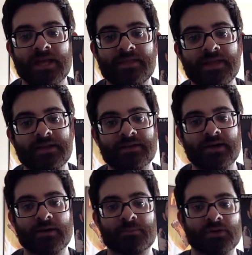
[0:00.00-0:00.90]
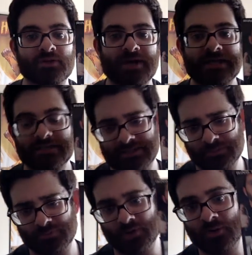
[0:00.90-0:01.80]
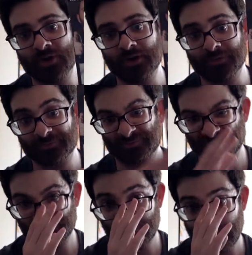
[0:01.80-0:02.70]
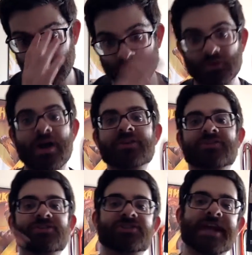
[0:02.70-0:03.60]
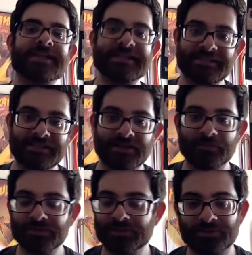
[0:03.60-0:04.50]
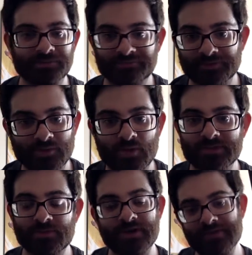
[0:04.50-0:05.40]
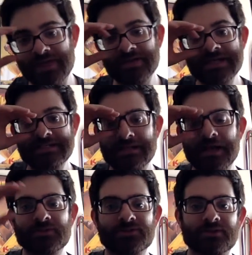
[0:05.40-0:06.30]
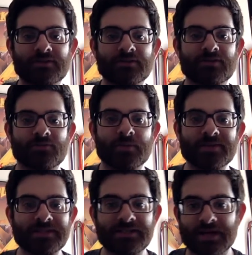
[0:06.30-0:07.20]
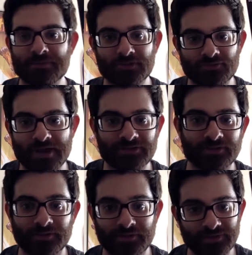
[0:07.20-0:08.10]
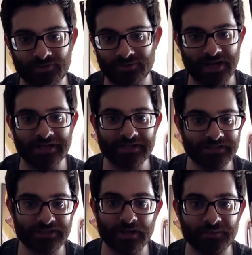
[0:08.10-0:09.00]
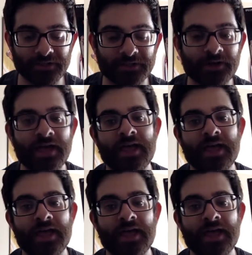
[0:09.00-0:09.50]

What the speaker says: And then Bully Ray does his promo. The crowd starts chanting ECW. Of course, anytime there's a former ECW wrestler, they start chanting ECW.